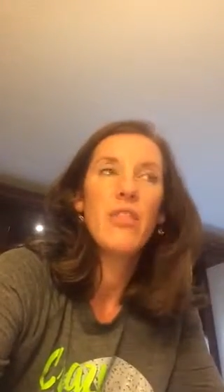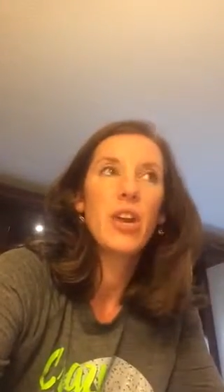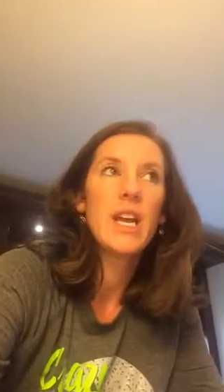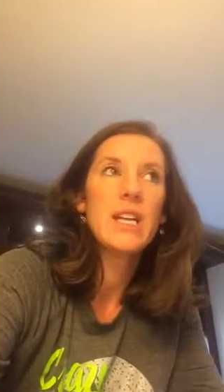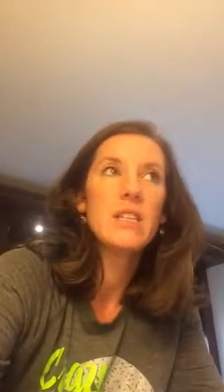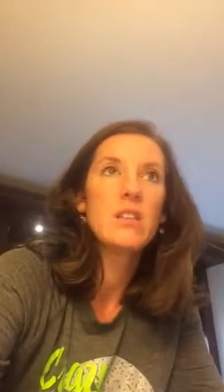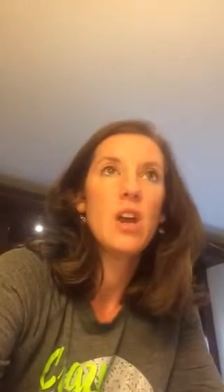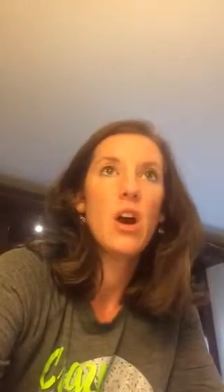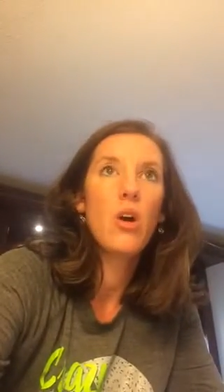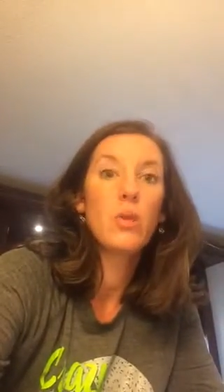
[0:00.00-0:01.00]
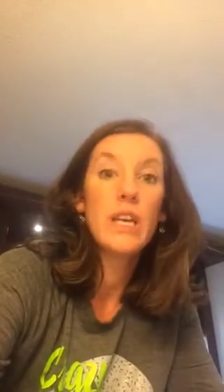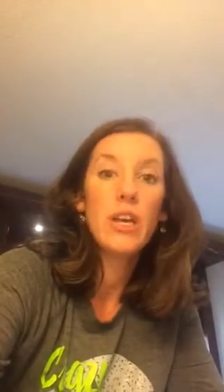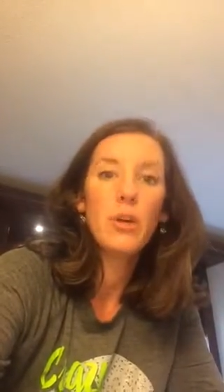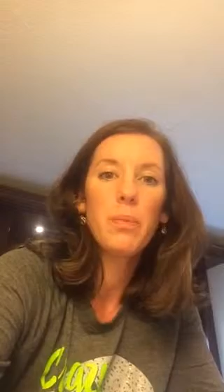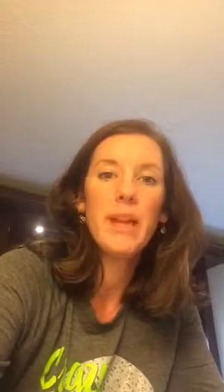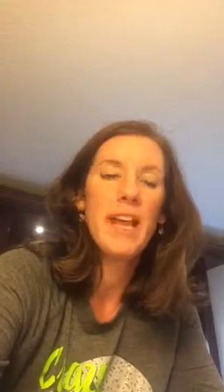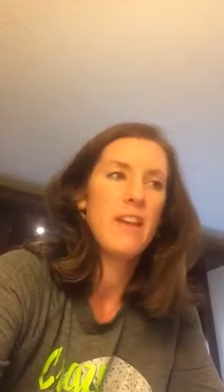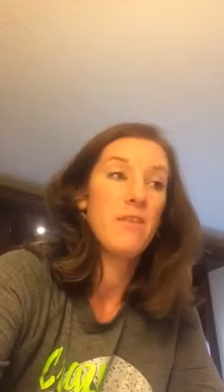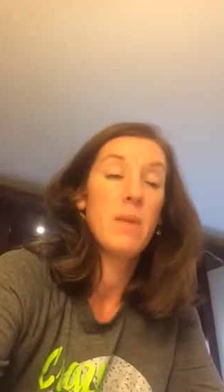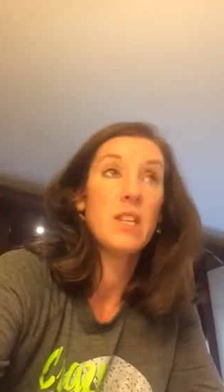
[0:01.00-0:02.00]
There is no year
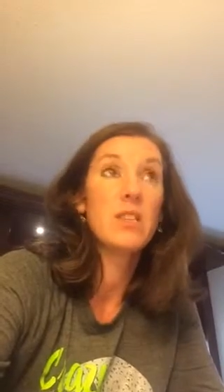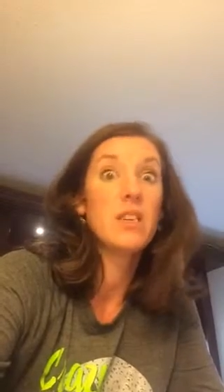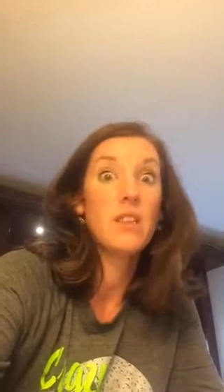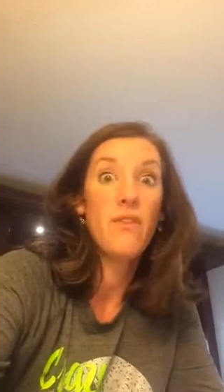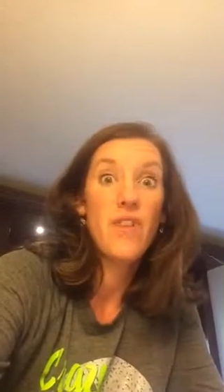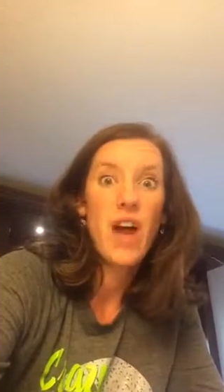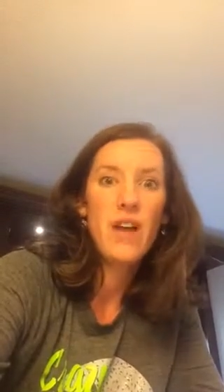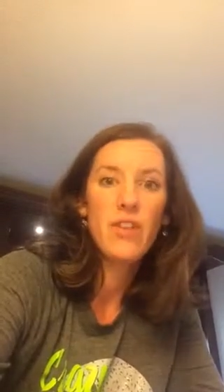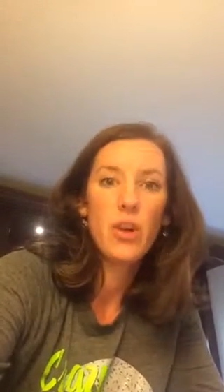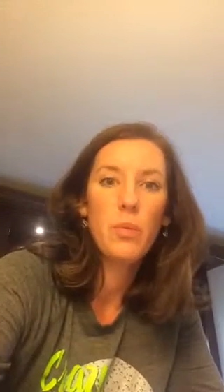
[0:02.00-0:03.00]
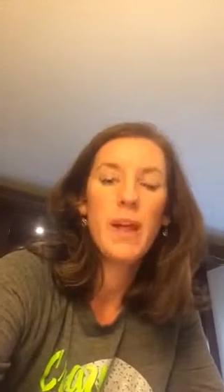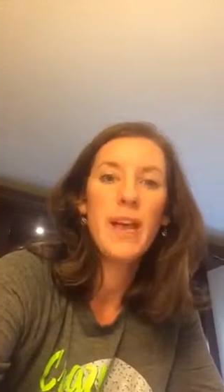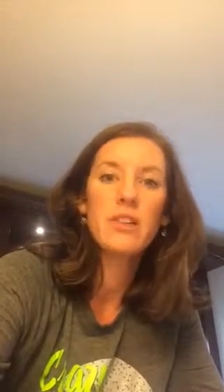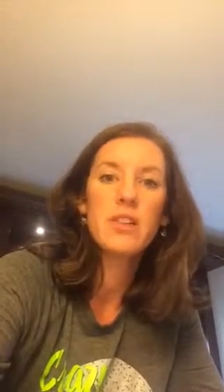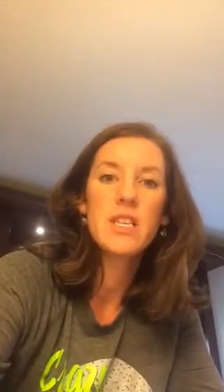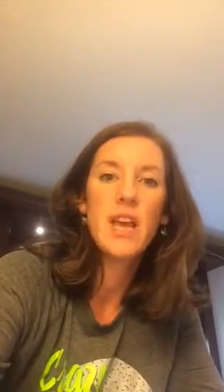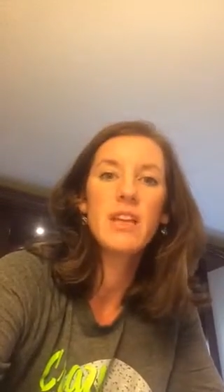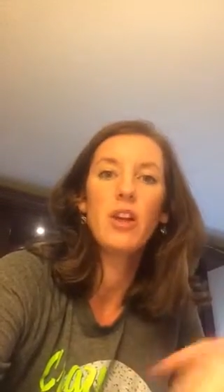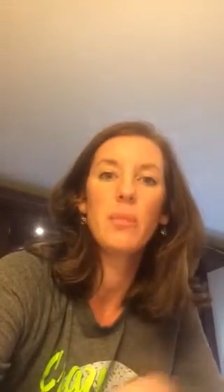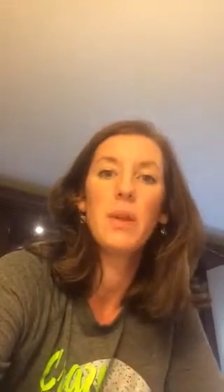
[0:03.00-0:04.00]
plan, much less a 5-year plan or a
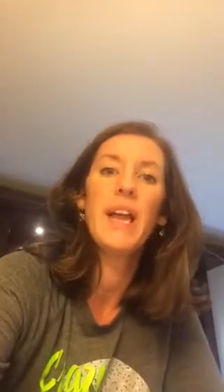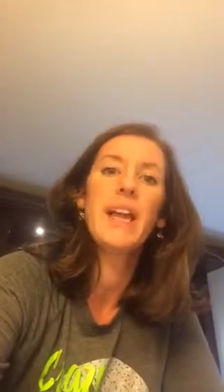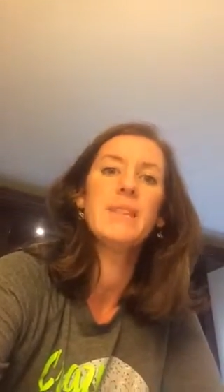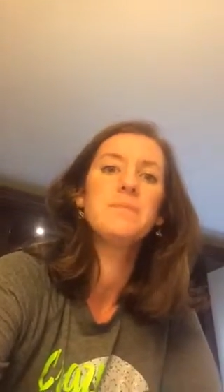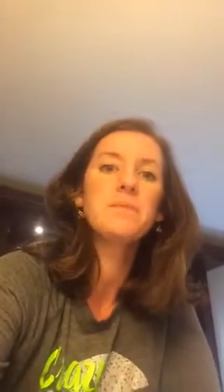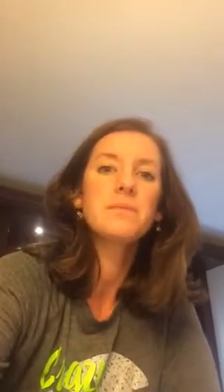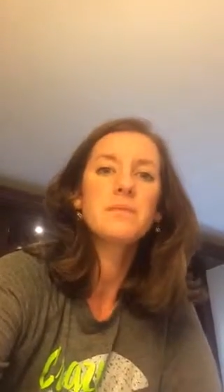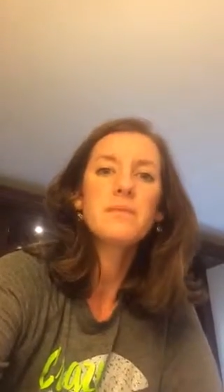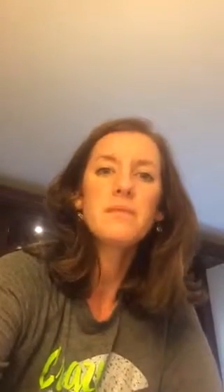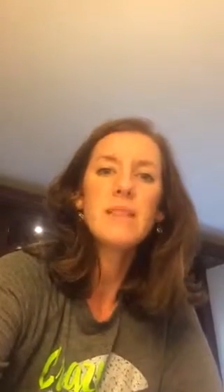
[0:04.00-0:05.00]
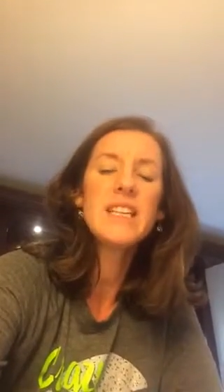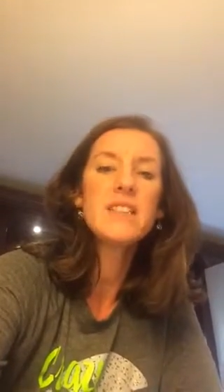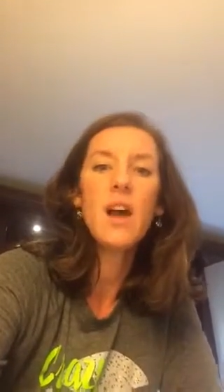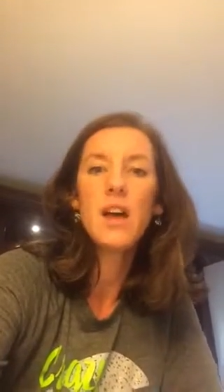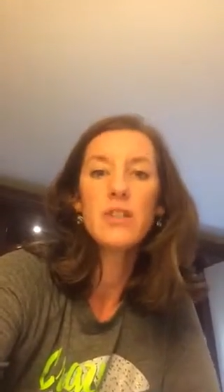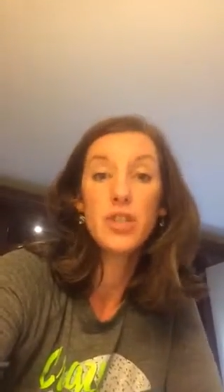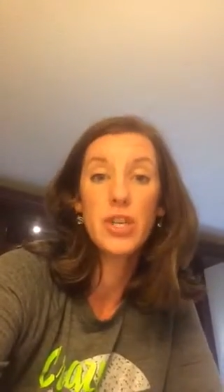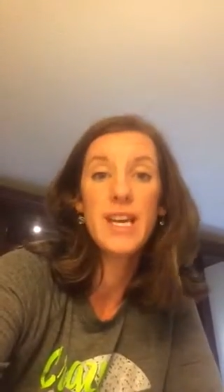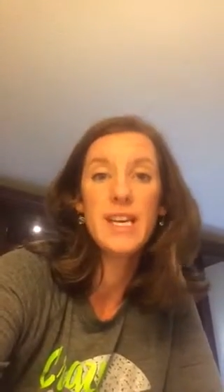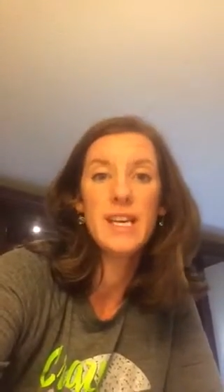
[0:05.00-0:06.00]
10-year plan. It's not
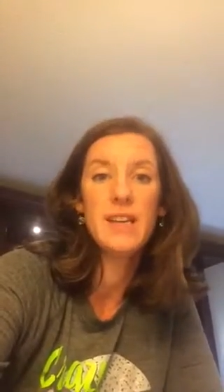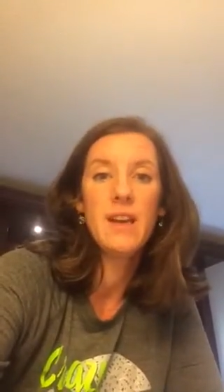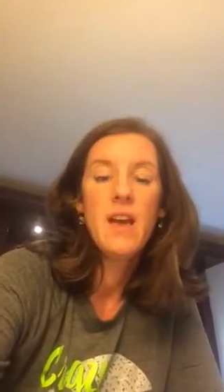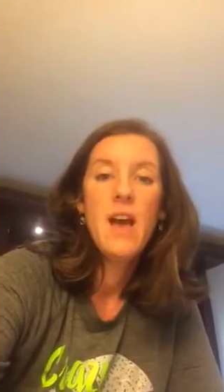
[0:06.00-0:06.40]
treated